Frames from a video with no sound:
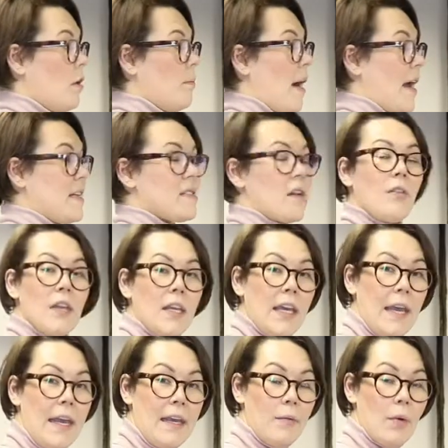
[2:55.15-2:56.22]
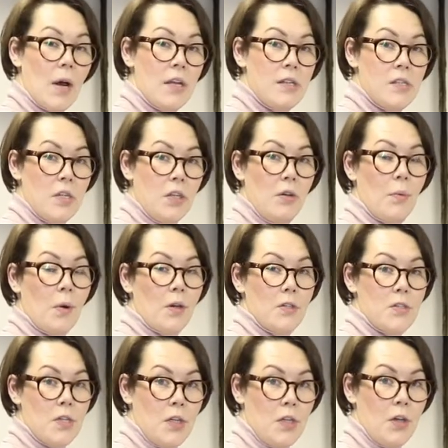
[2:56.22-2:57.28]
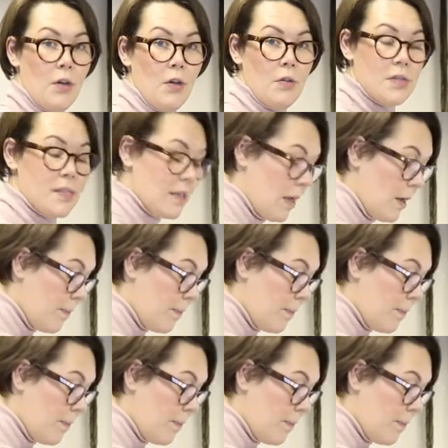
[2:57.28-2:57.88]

based on the keywords that you want to use.